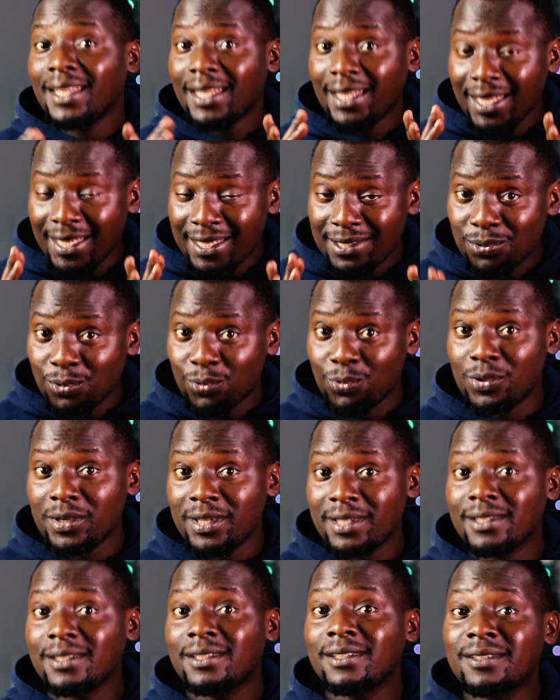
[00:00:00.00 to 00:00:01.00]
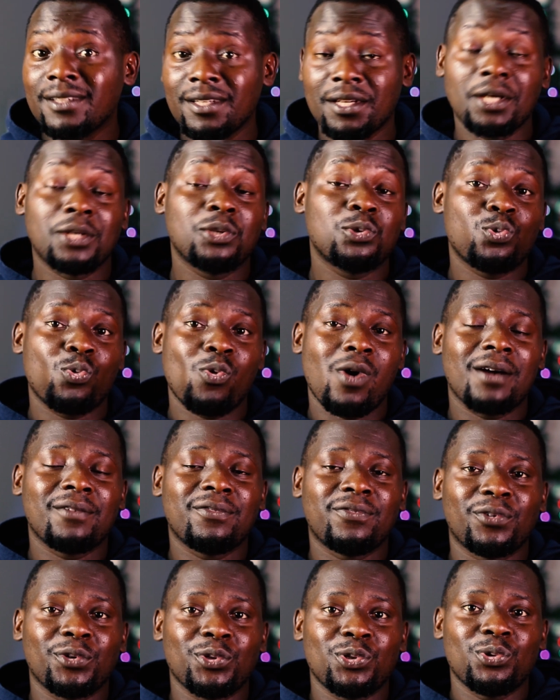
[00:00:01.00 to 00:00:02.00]
it will not work
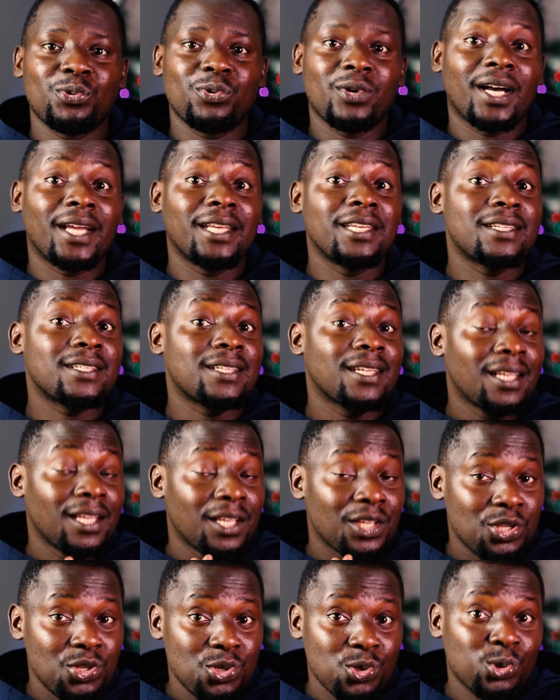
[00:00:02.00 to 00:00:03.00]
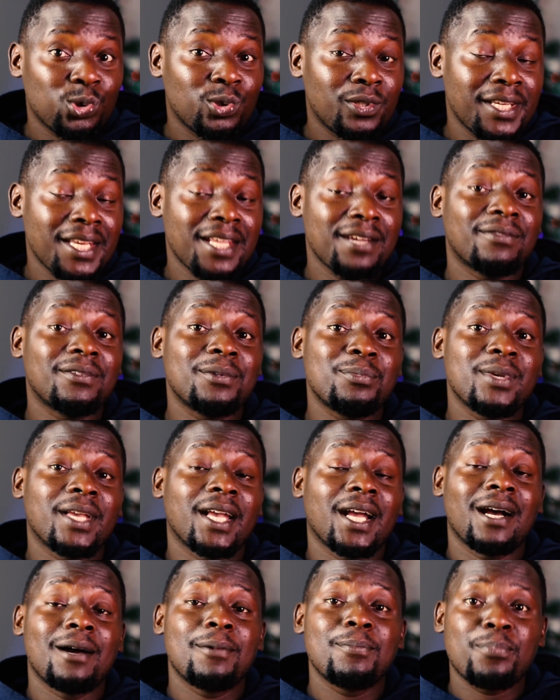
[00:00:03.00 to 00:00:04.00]
for you and you will never
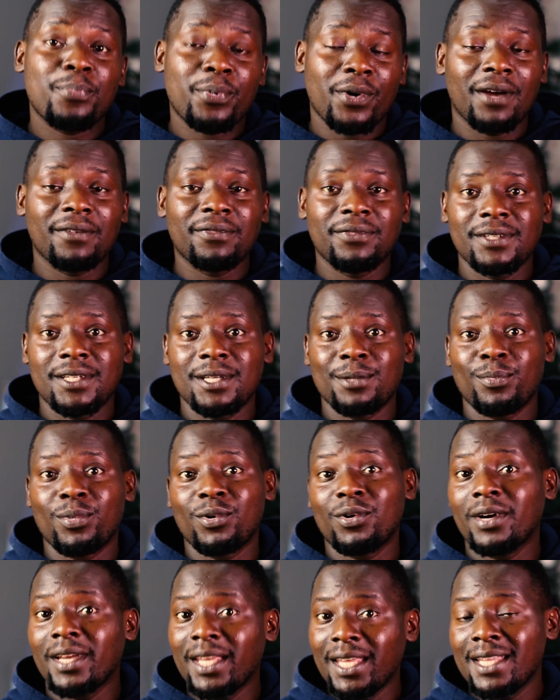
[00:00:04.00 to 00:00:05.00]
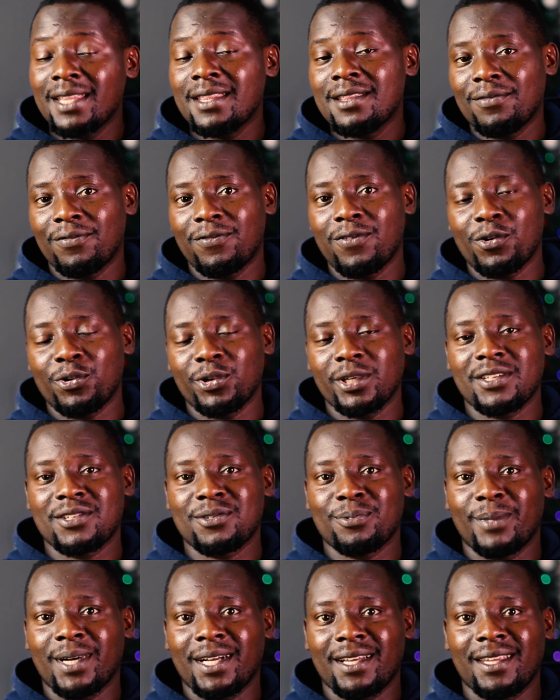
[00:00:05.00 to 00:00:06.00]
become profitable in the
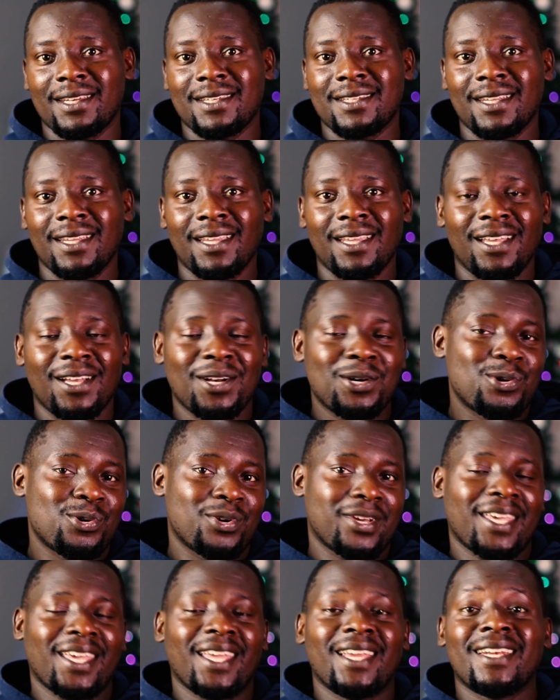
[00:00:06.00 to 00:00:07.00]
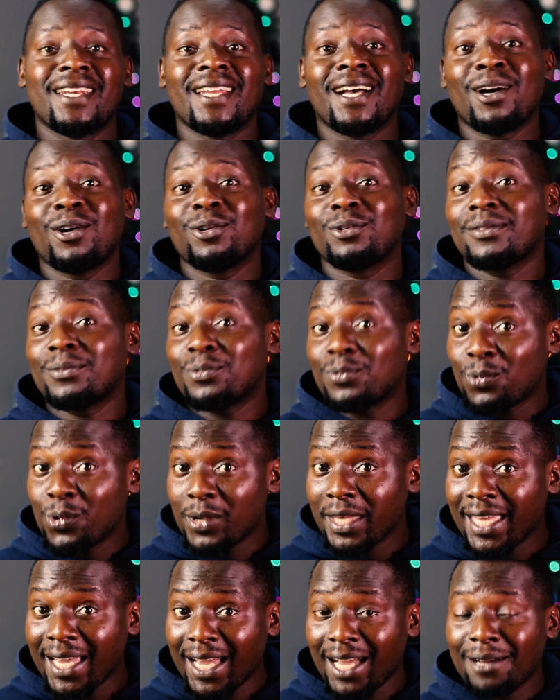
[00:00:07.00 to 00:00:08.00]
forex market okay now
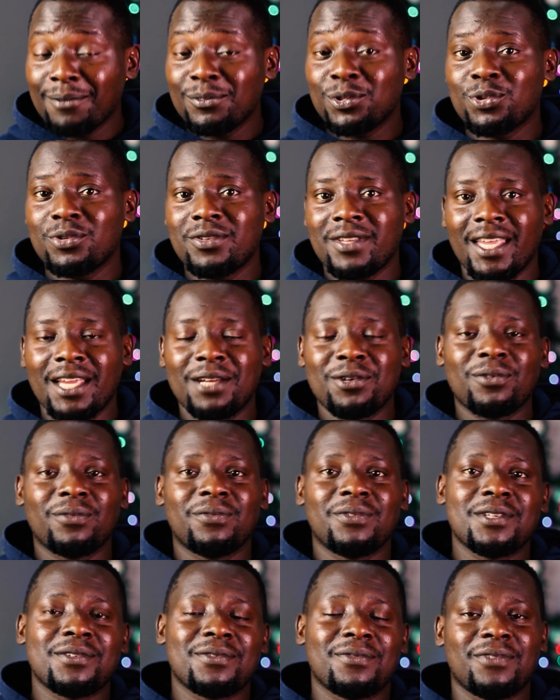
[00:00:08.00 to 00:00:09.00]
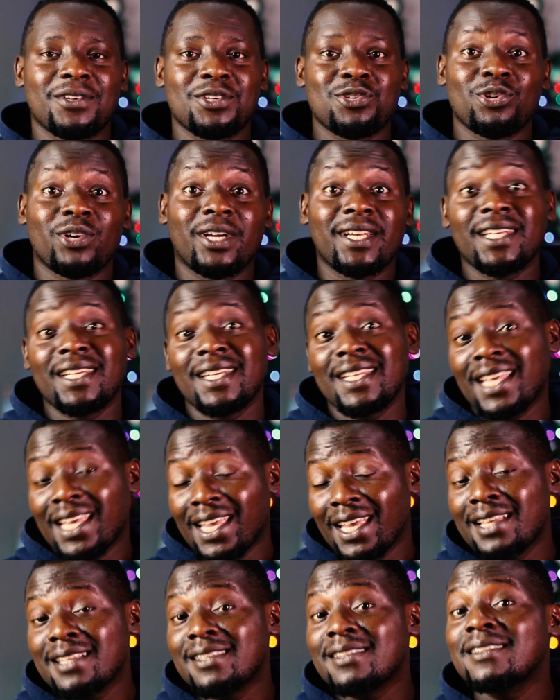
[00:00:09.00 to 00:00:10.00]
we come to the end of this video and in
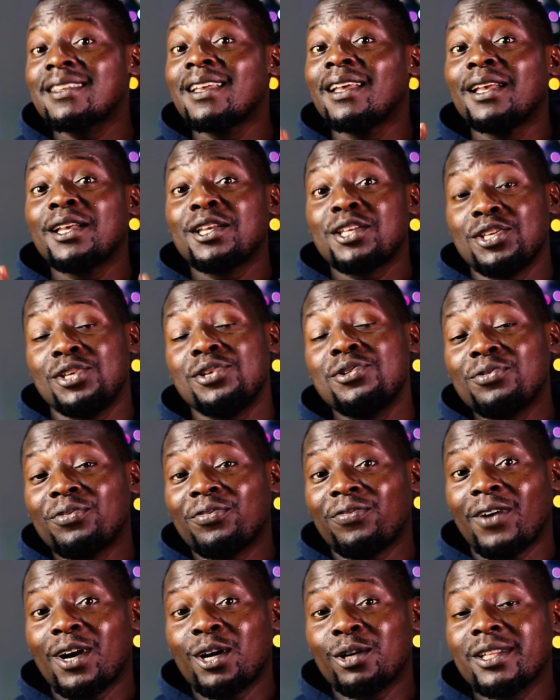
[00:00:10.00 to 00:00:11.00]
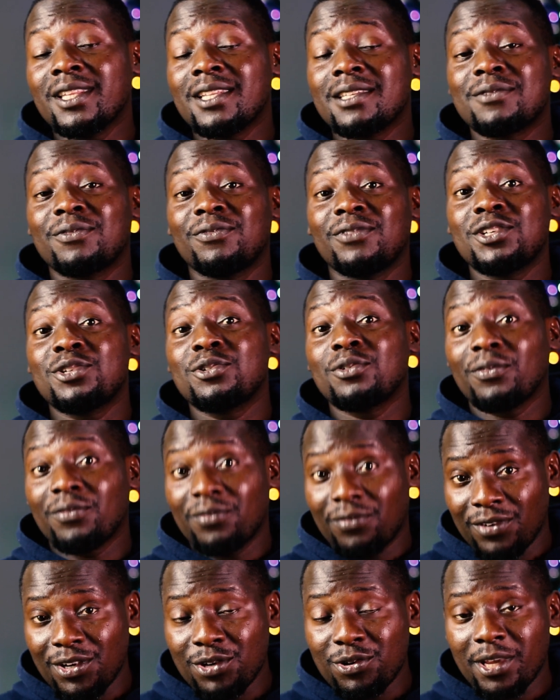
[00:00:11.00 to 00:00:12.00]
case you found this video
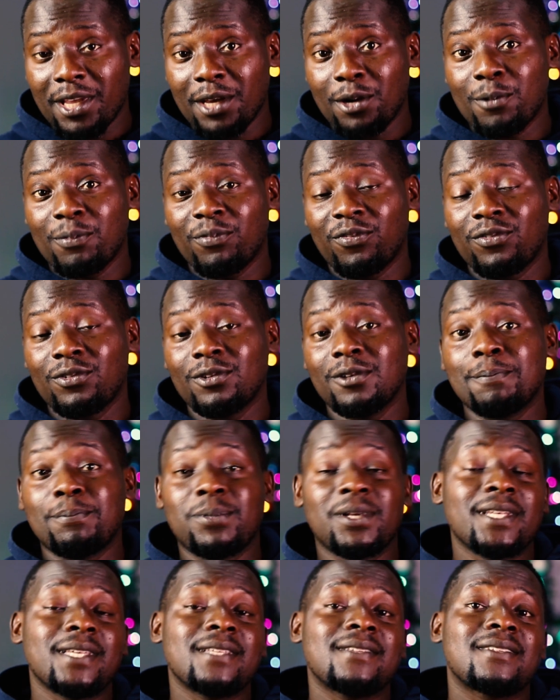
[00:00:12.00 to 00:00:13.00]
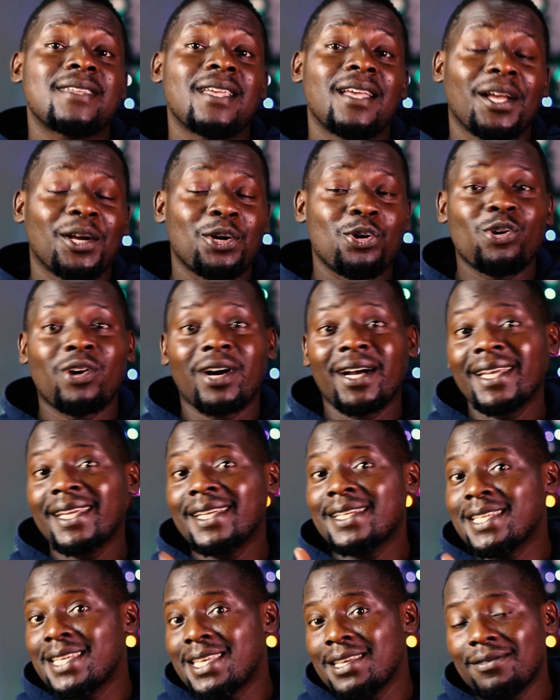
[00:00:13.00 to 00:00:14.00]
very helpful please go
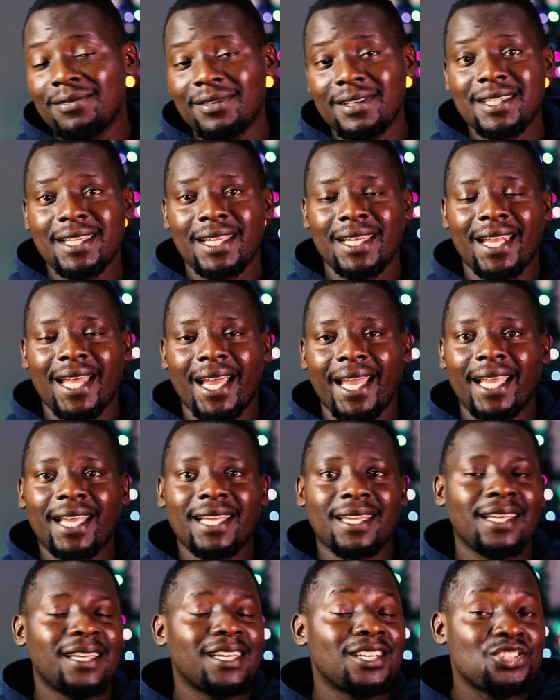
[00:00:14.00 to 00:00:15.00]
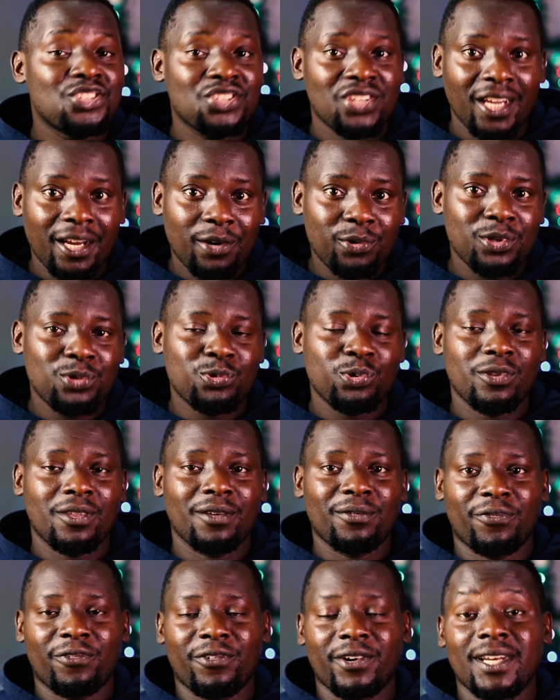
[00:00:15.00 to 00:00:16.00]
ahead give it a like share it with
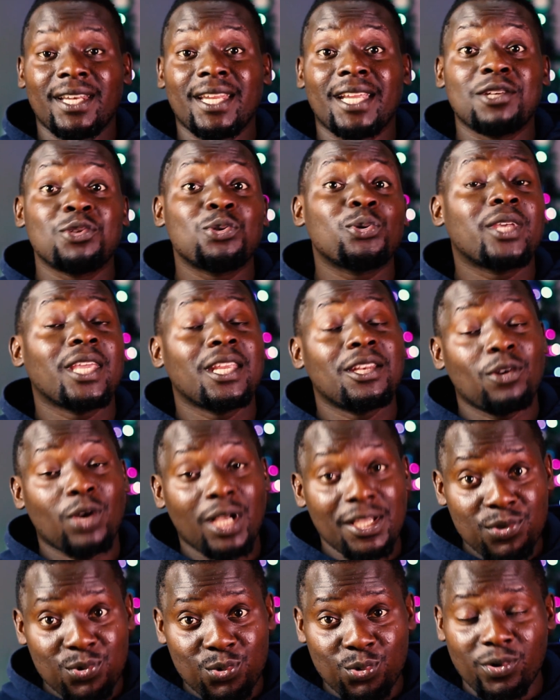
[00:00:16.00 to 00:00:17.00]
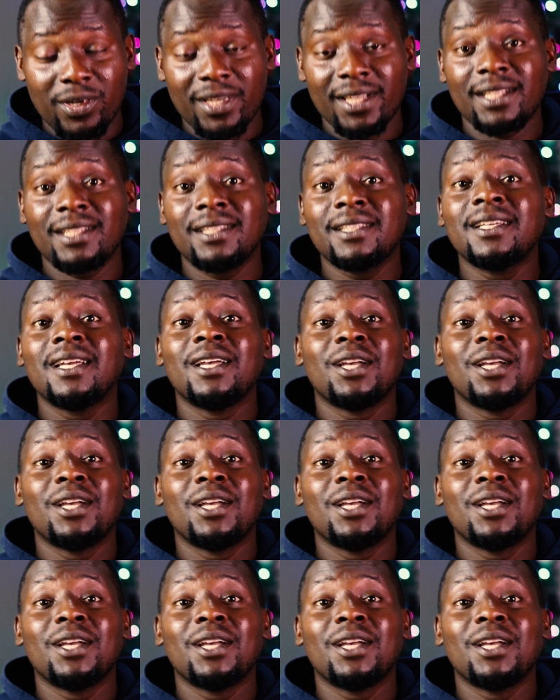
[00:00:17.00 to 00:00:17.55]
a friend and you can as well